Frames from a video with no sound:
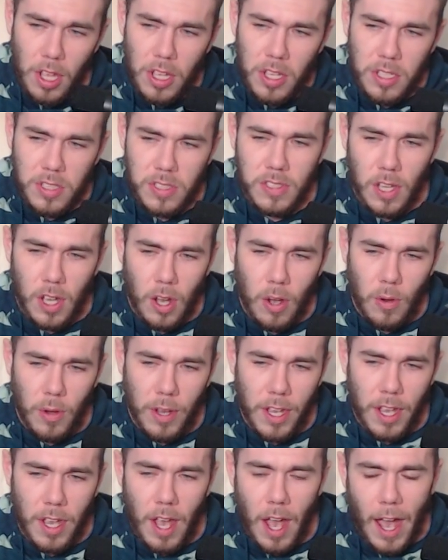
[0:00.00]

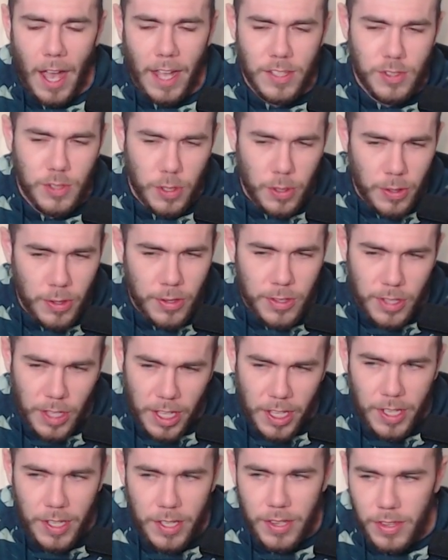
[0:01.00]
So I do
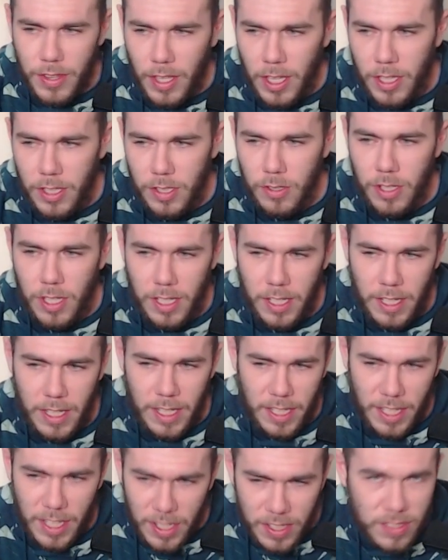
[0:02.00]
think that you can
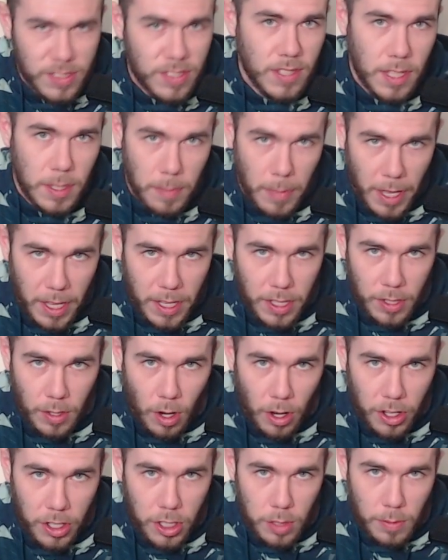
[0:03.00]
easily make an
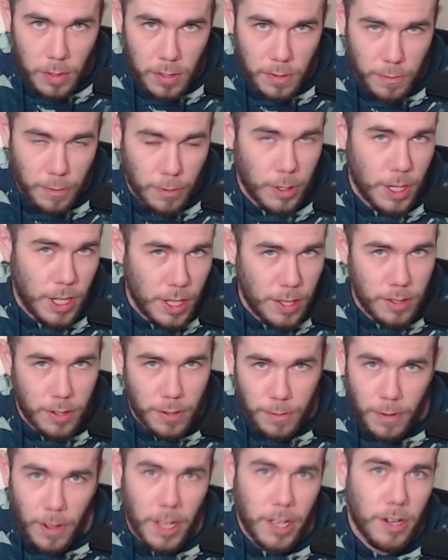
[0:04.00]
argument for
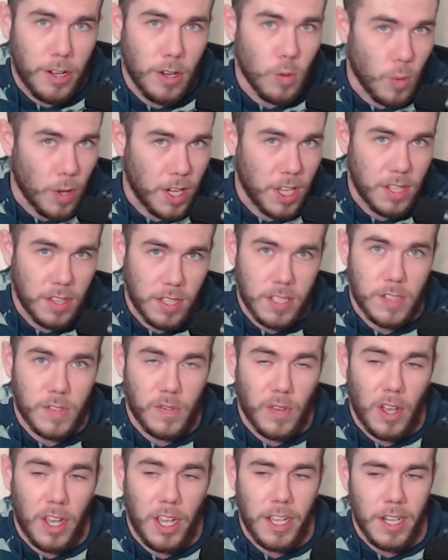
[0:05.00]
either fighter winning this
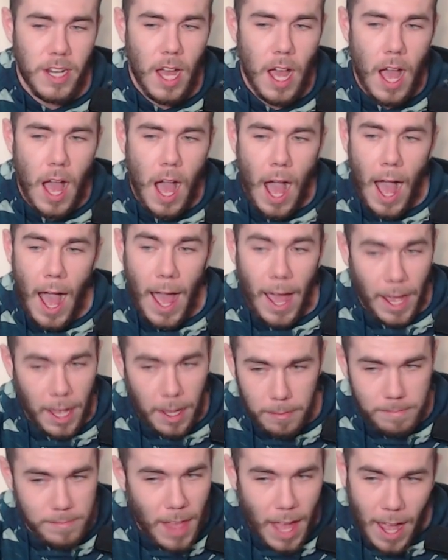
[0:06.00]
fight. I
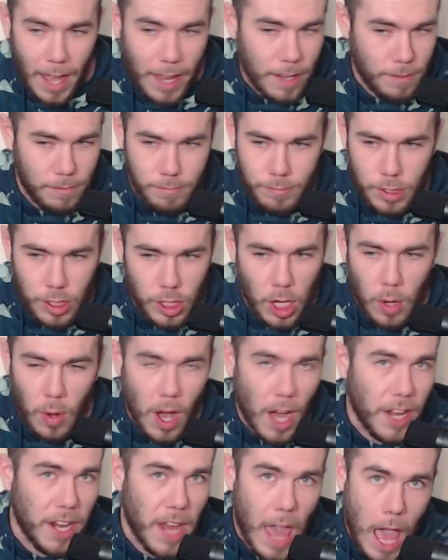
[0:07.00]
am not,
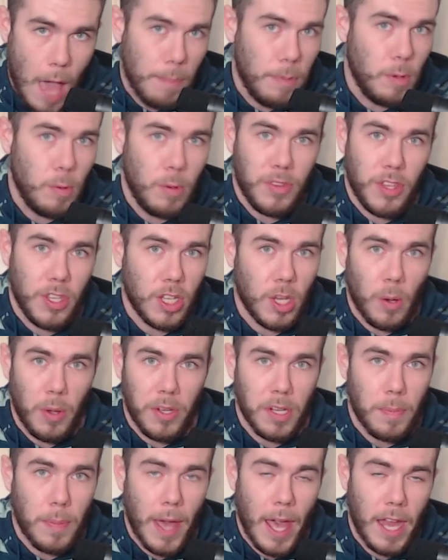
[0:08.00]
unhappy with it
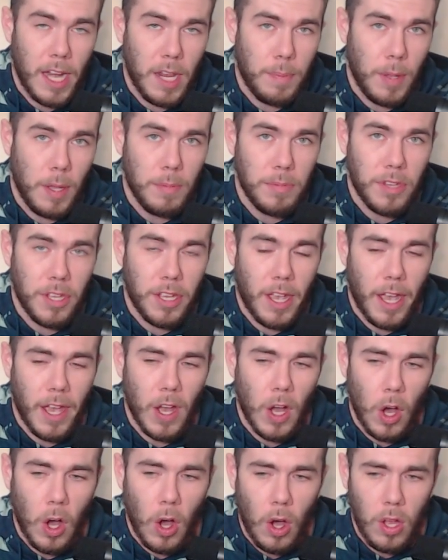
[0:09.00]
going to Paddy Pimblett
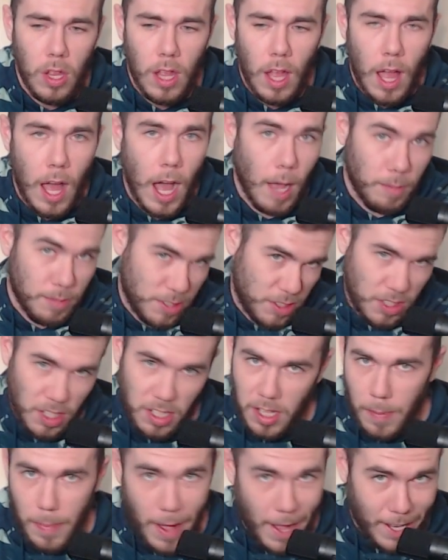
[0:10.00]
at all. I'm
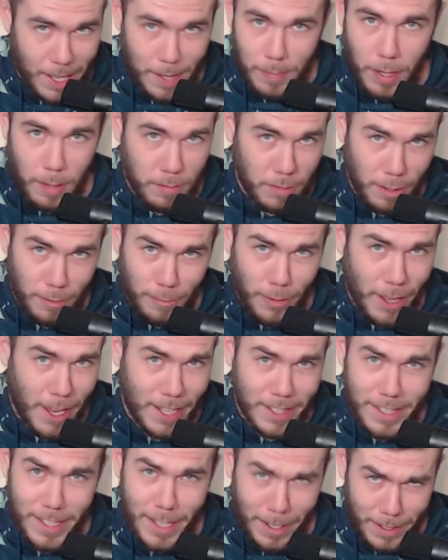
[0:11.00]
still a Paddy Pimblett fan
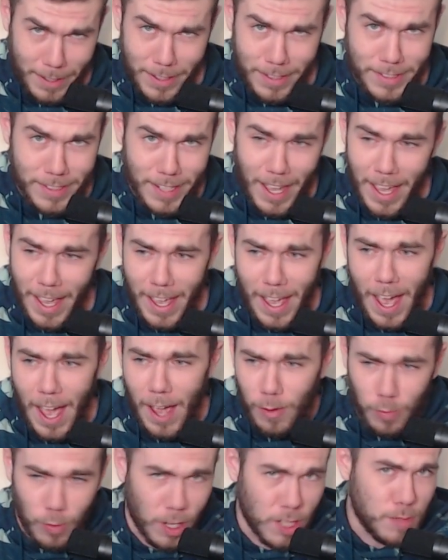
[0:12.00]
at the end of the day.
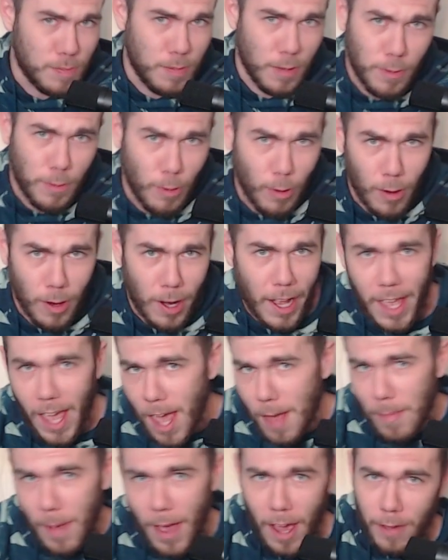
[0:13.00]
I was before, I
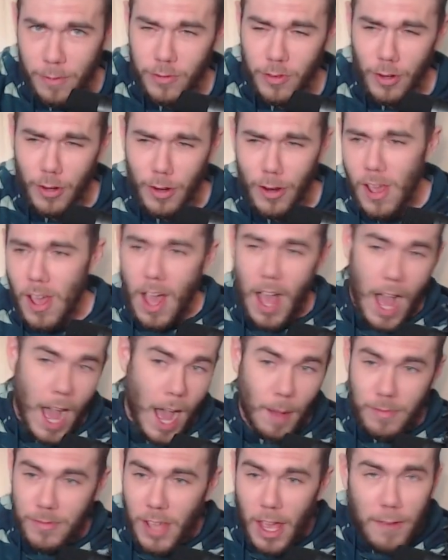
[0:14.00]
am after.
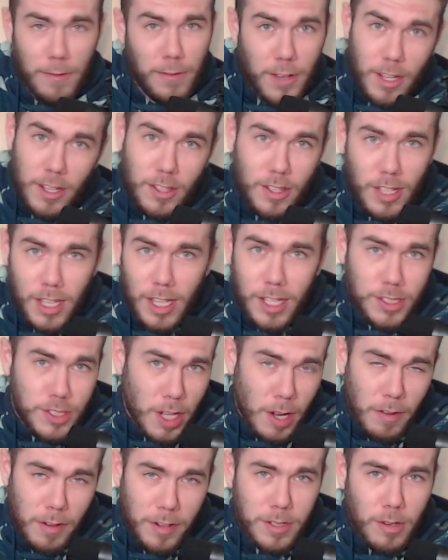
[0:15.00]
I'm definitely a
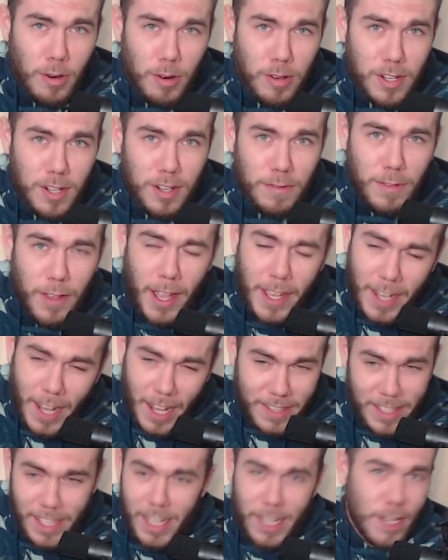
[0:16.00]
Jared Gordon fan.
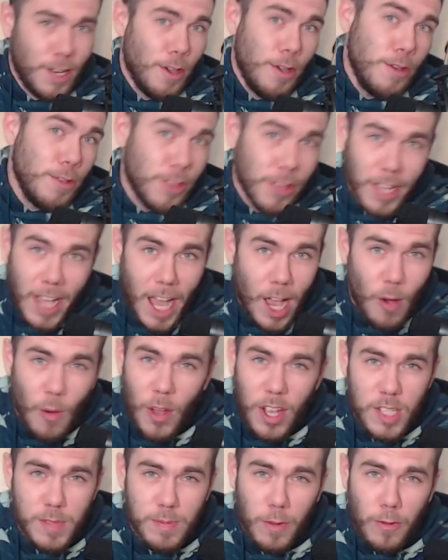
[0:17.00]
I didn't know who the guy
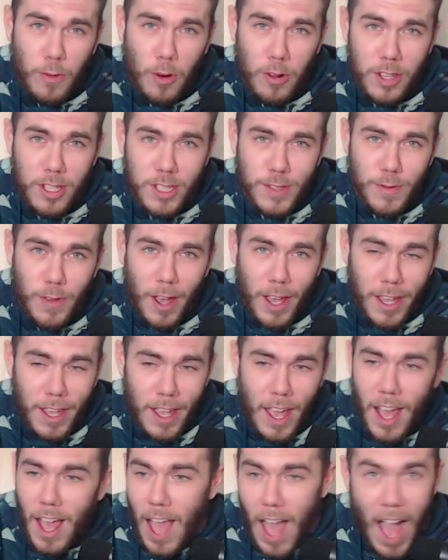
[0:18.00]
was before this
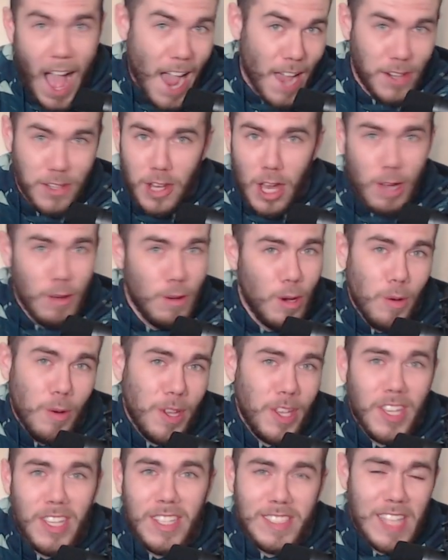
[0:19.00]
fight. I know who
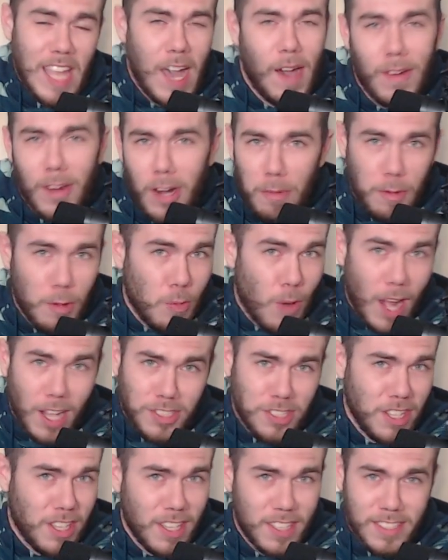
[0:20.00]
he is now, and I'll be
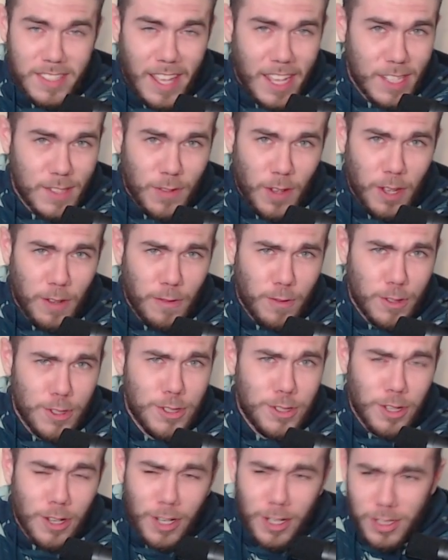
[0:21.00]
watching his next fight for
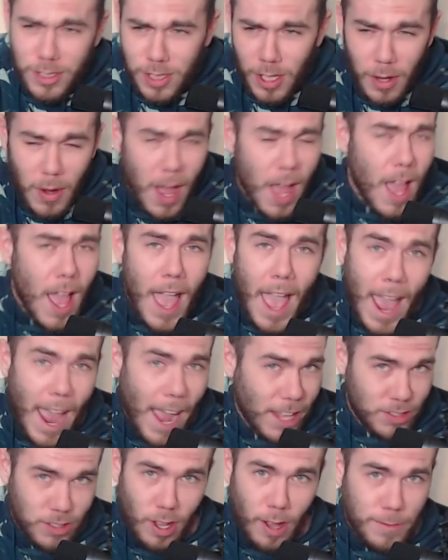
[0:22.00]
sure. So
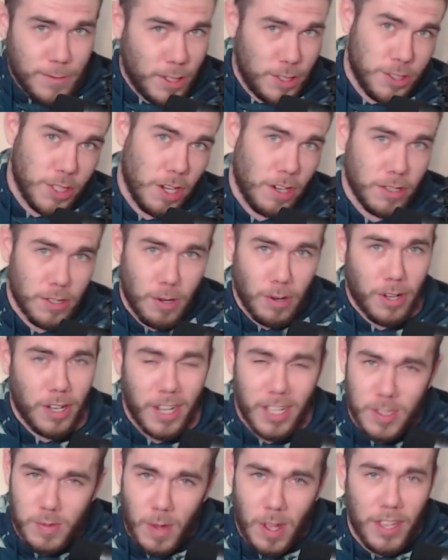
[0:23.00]
hats off to Jared
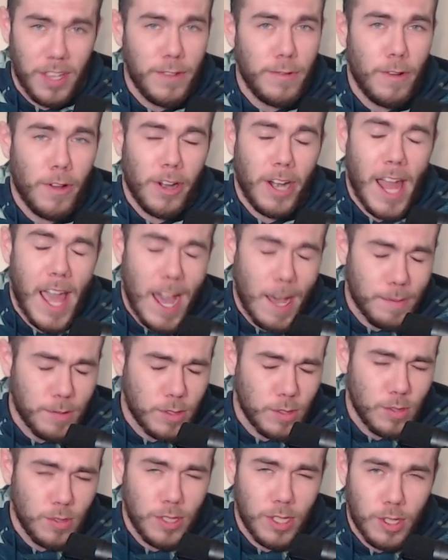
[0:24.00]
Gordon as well. He fought an
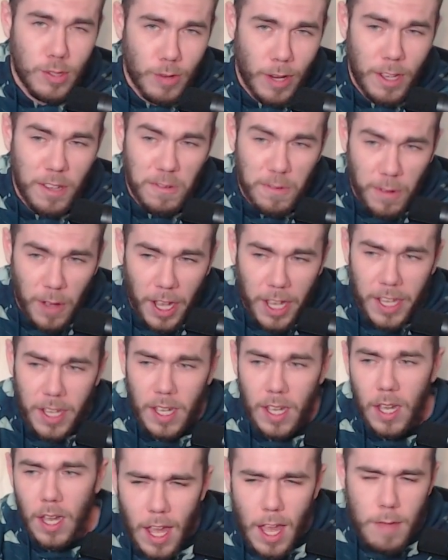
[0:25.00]
absolutely great
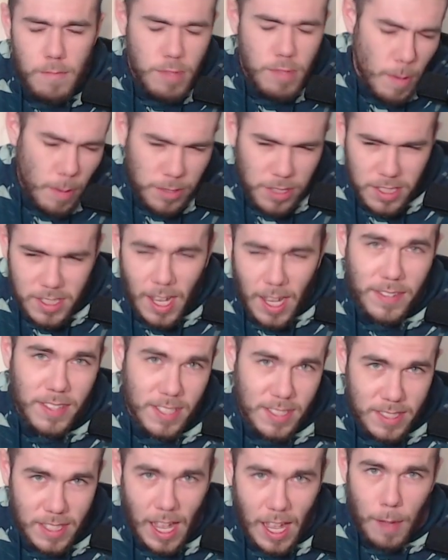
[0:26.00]
fight. People just have
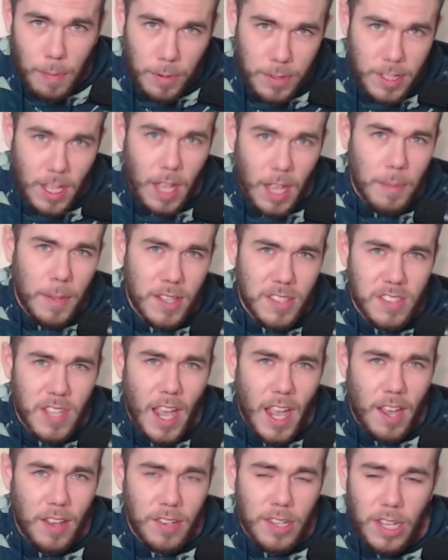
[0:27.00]
to stop with that
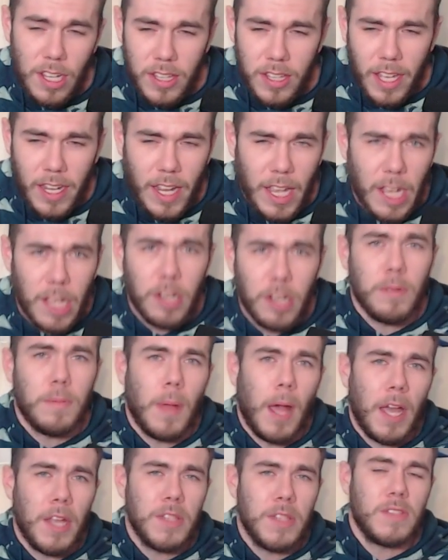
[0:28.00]
mentality and that hater
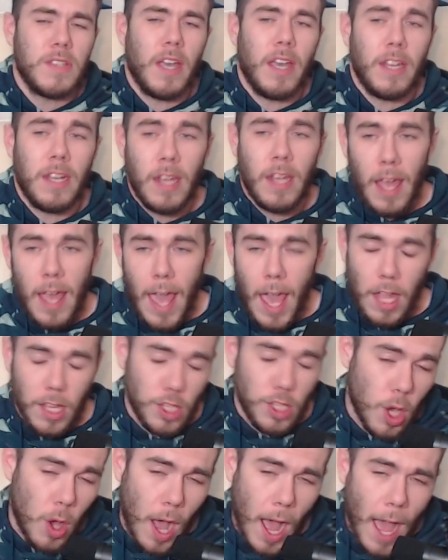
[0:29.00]
mindset.
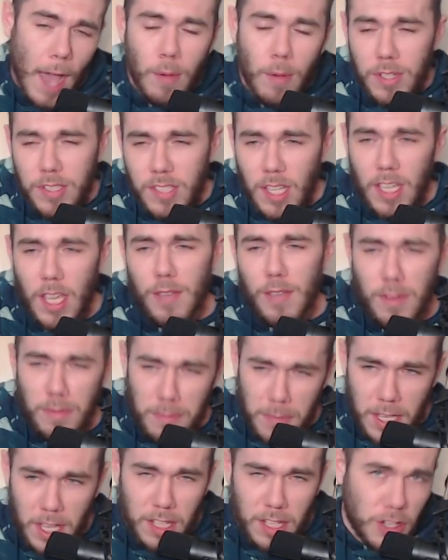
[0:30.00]
And, I would say
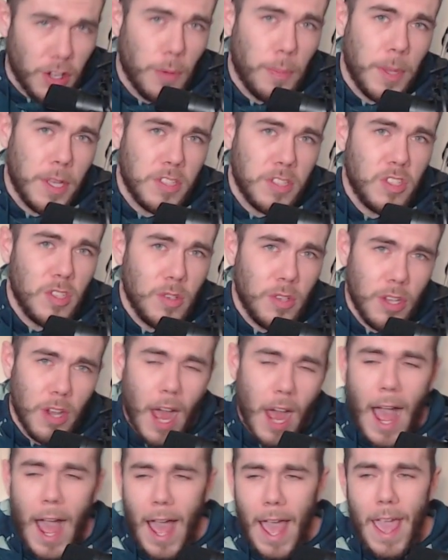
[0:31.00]
even me a little bit too.
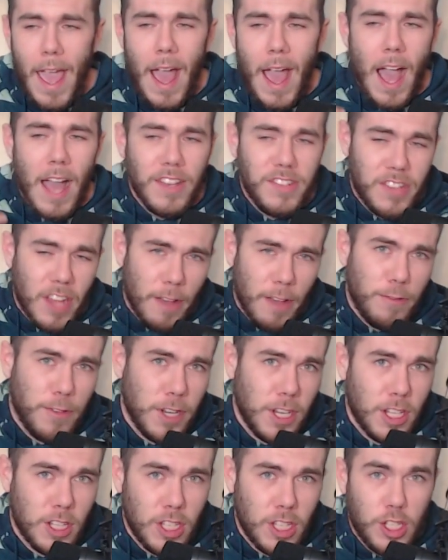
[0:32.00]
I
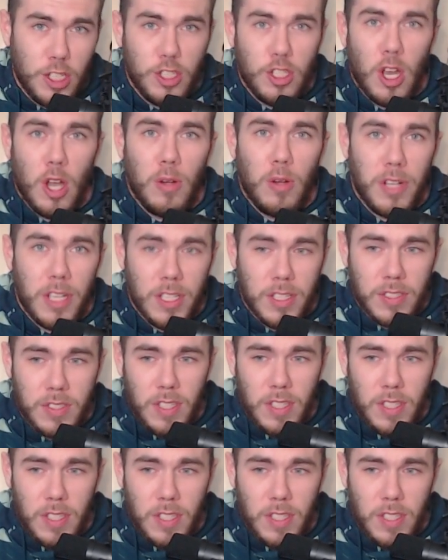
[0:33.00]
definitely noticed